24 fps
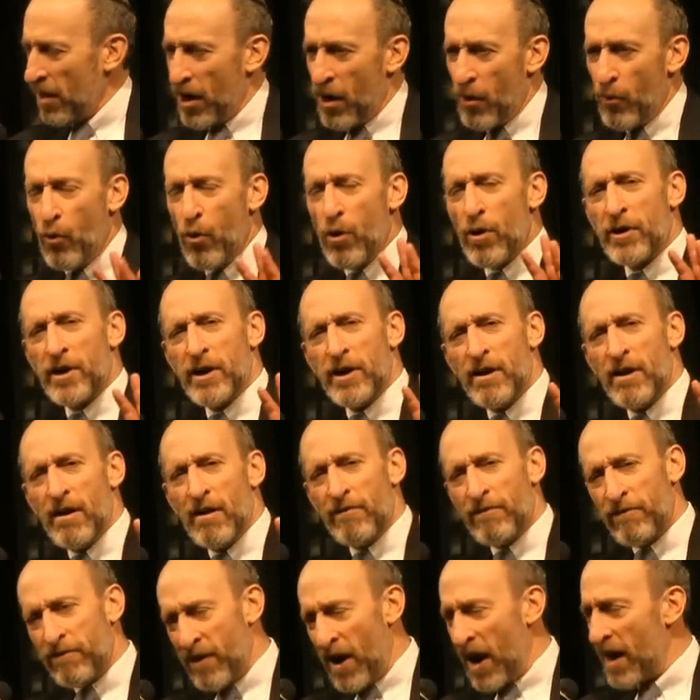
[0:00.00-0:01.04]
Awarded
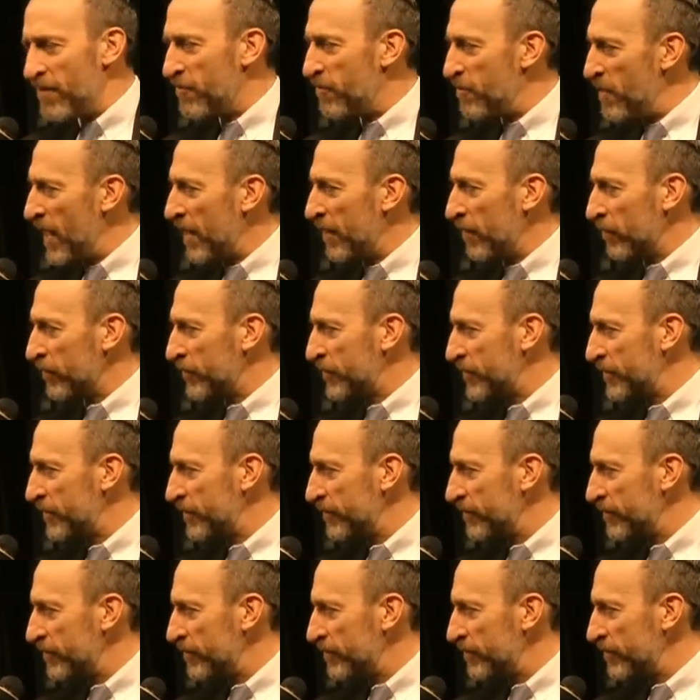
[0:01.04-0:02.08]
5 medals.
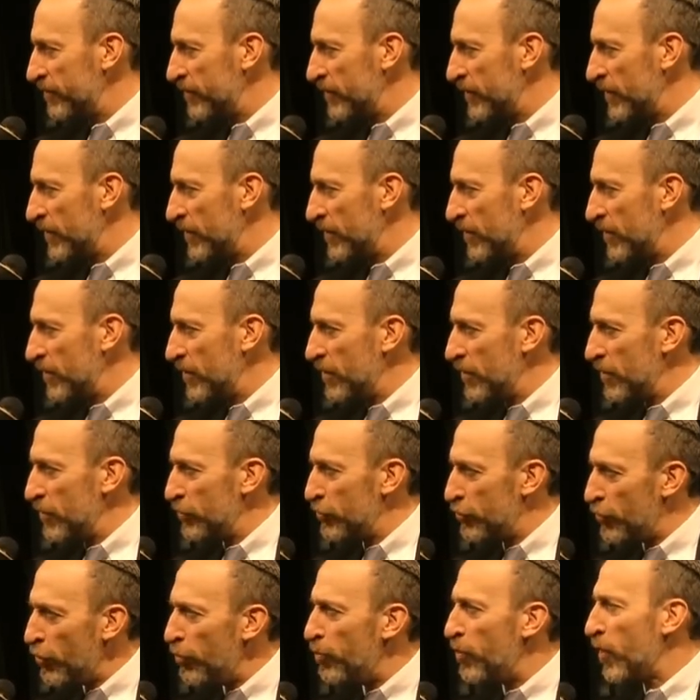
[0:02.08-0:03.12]

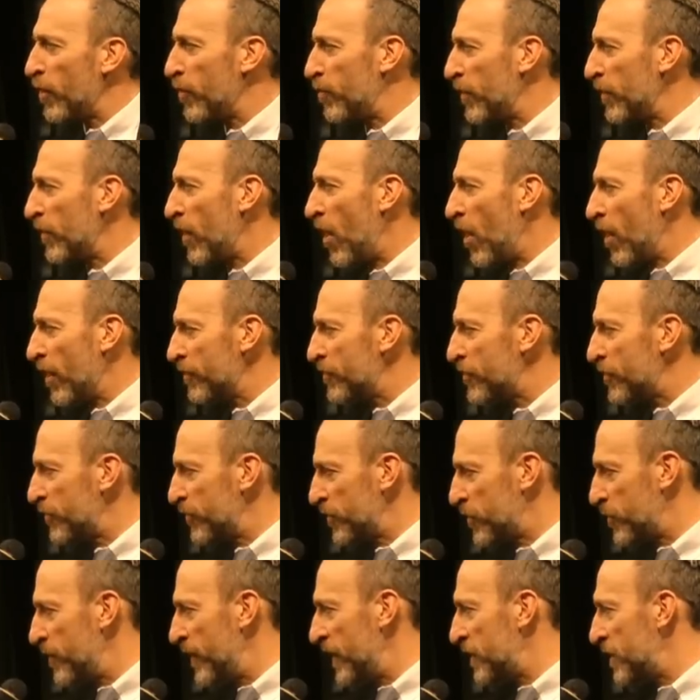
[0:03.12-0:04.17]
2 Purple Hearts,
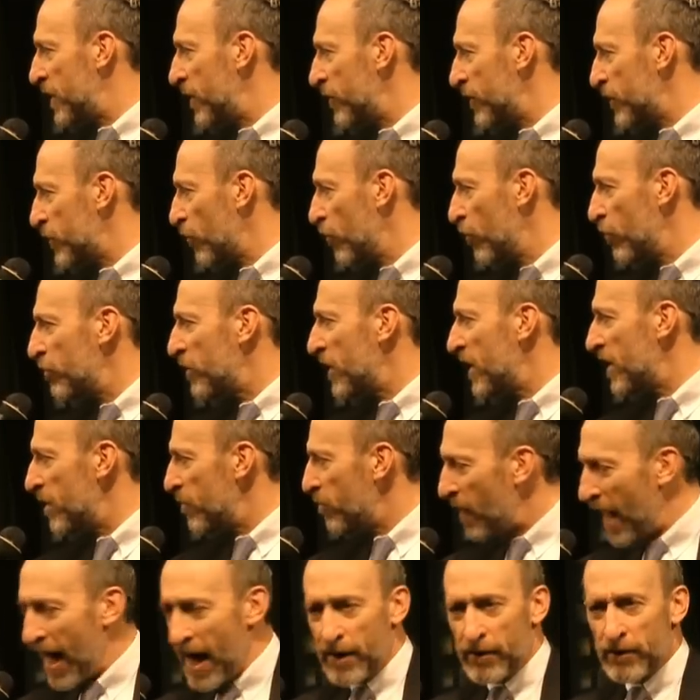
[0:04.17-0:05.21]
which means he was wounded
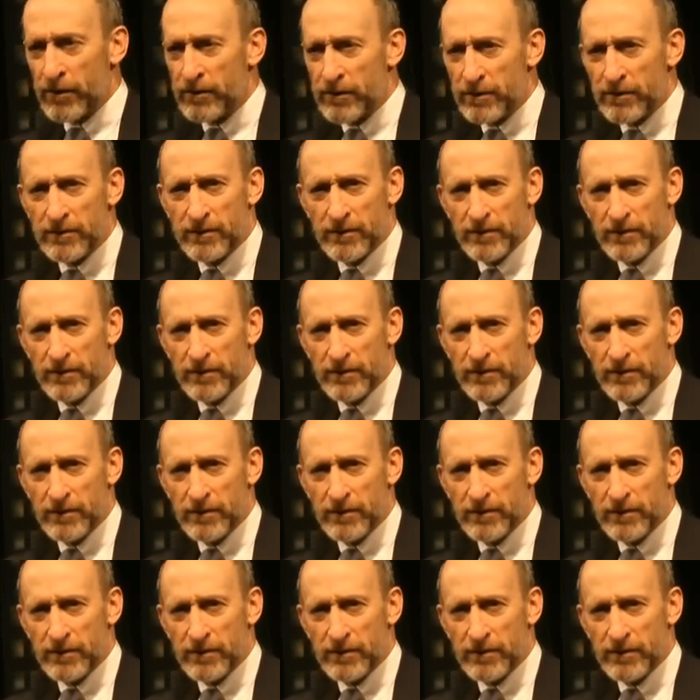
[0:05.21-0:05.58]
in battle.